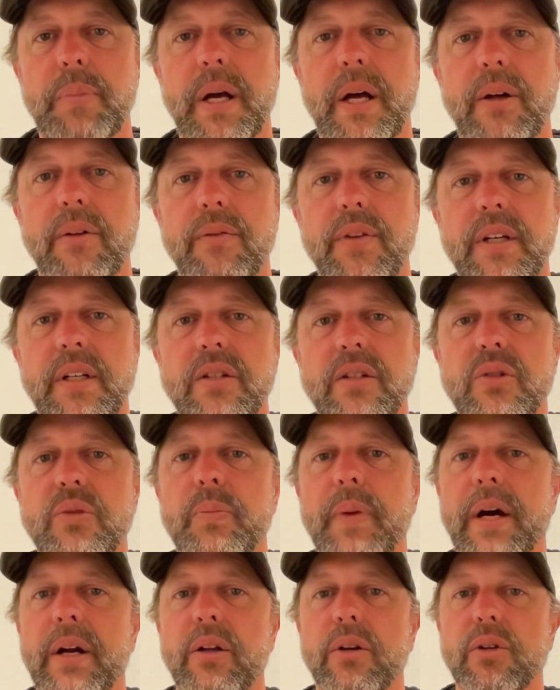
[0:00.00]
pelvic
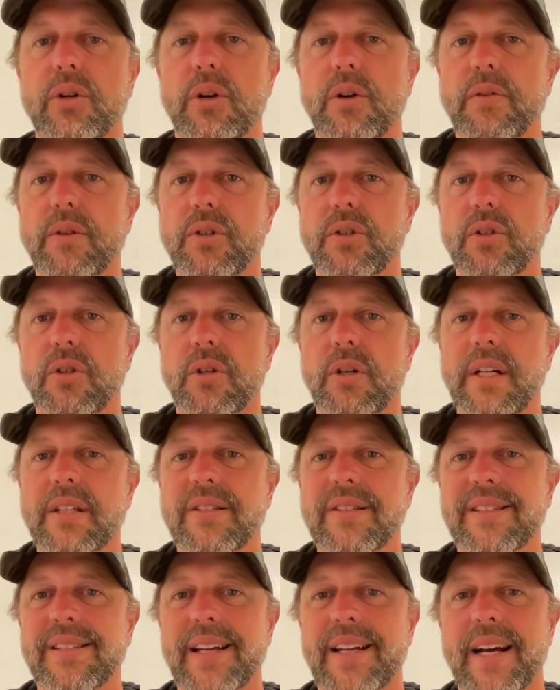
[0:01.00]
spinal curvature
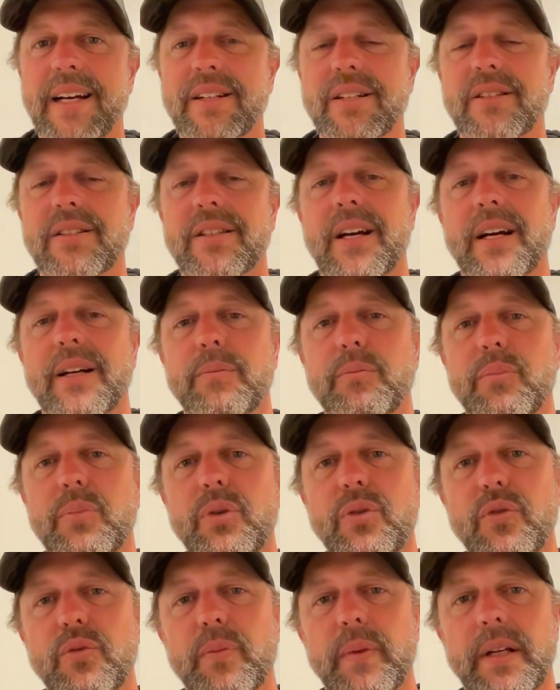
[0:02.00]
and side-to-side
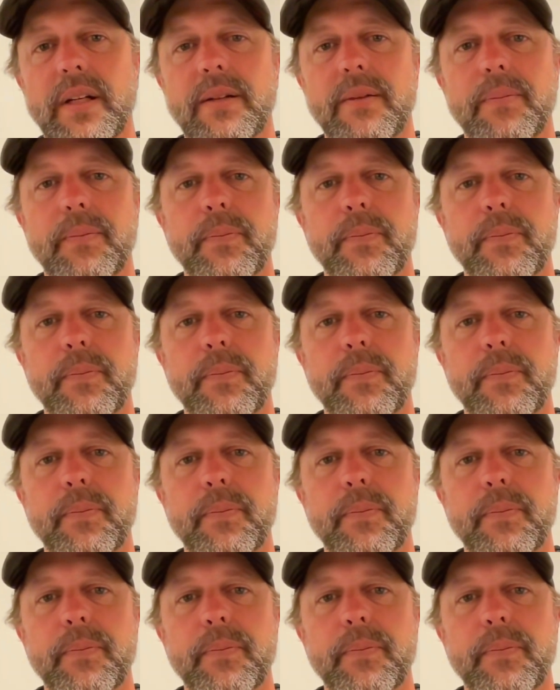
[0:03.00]
movement.